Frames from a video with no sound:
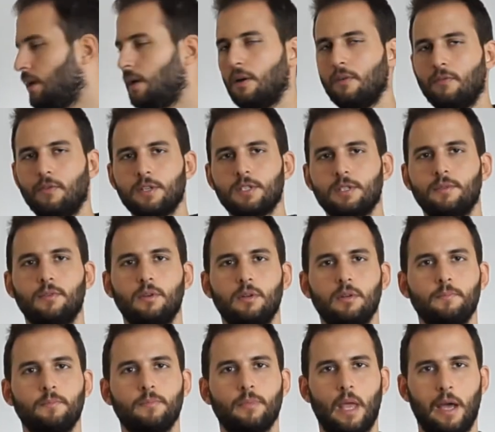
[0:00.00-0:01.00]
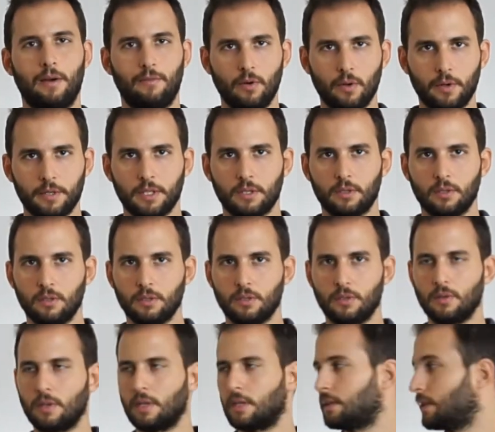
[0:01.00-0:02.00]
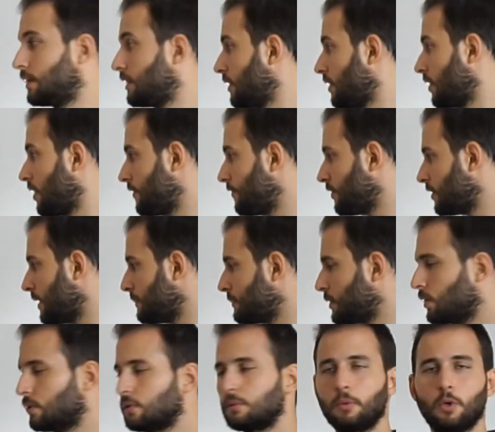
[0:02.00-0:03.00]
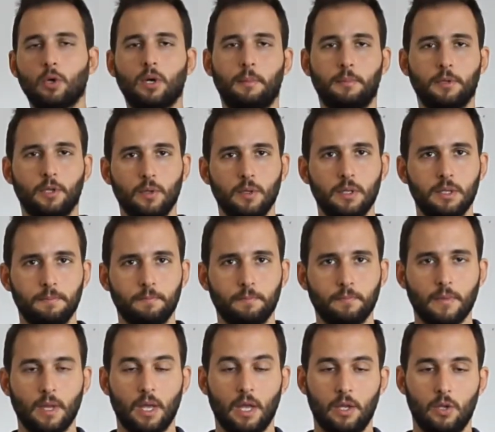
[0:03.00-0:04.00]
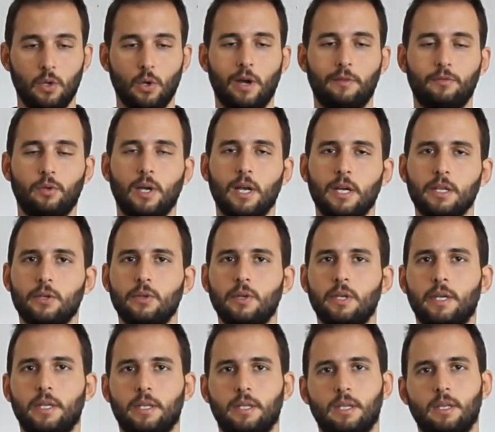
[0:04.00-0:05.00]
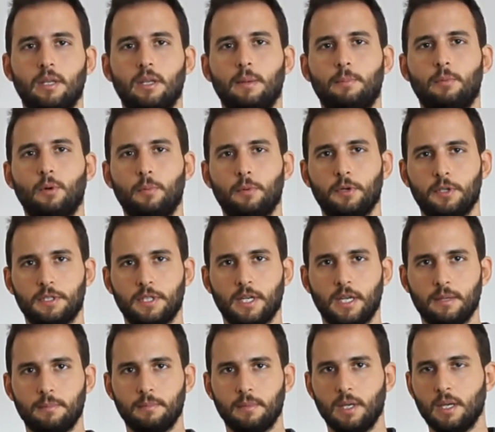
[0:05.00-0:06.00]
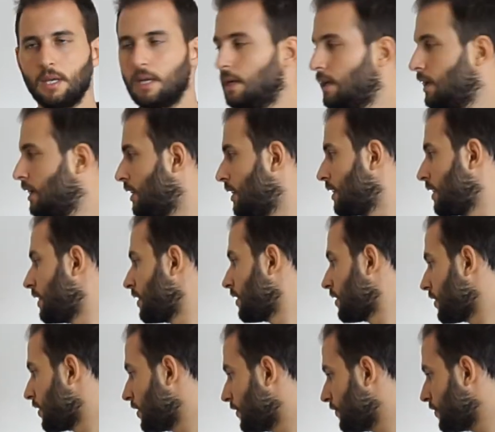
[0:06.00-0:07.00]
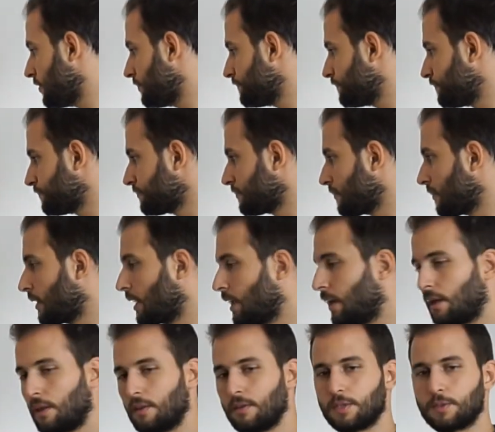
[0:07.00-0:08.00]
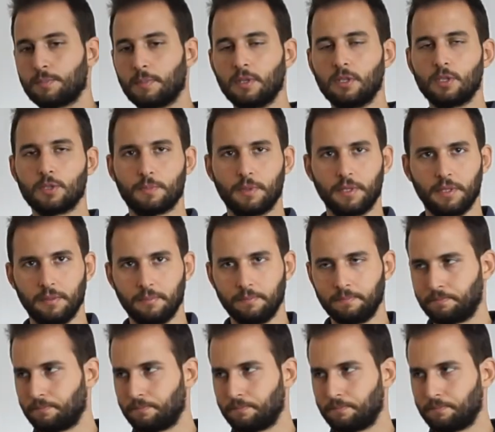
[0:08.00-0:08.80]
First of all, I've already told you that every time you want to program dual, you have to calculate the appropriate time given the spindle speed.